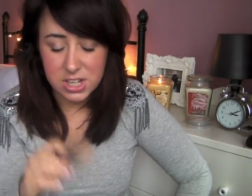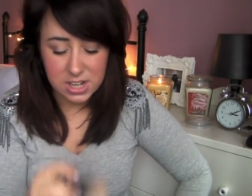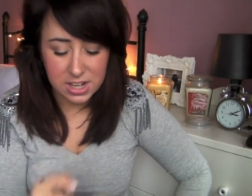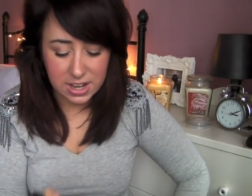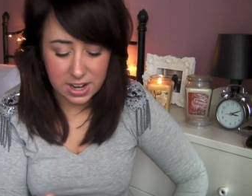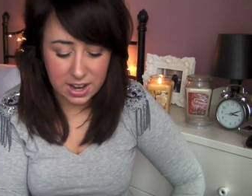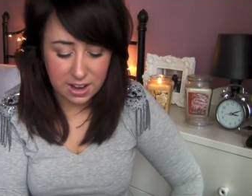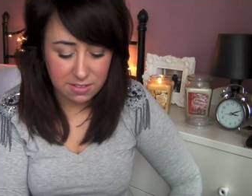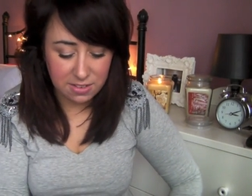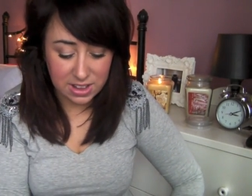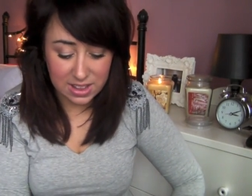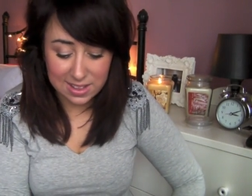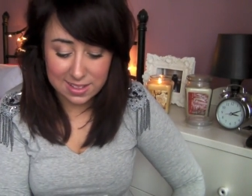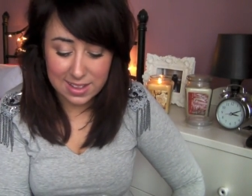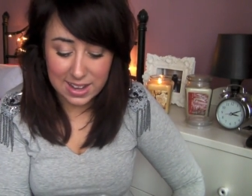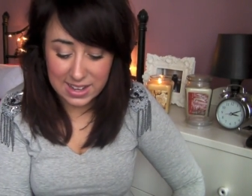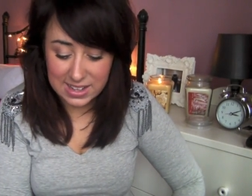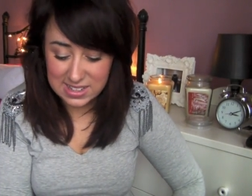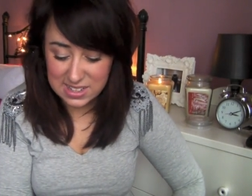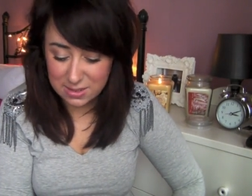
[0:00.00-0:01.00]
and I really
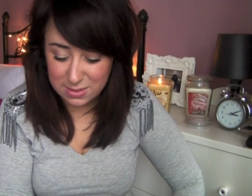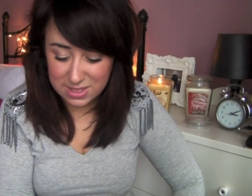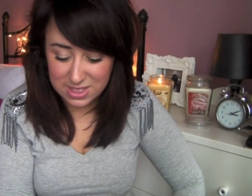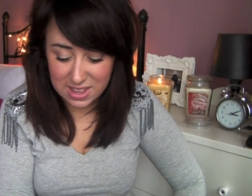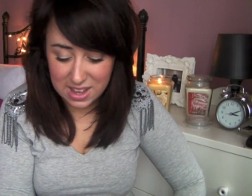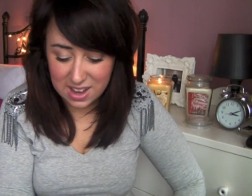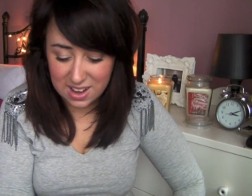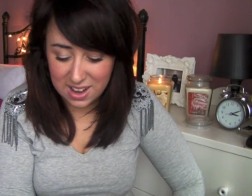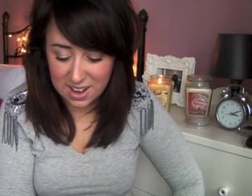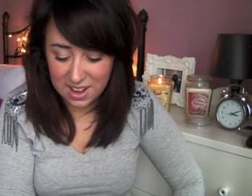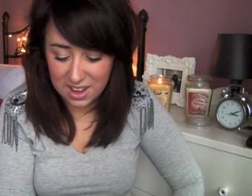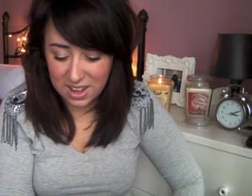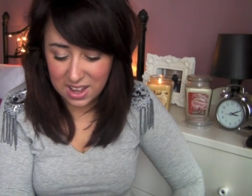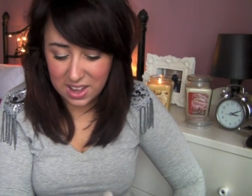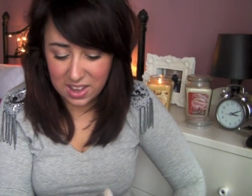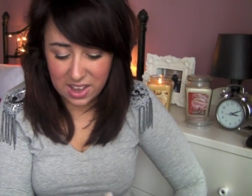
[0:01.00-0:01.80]
liked it with that.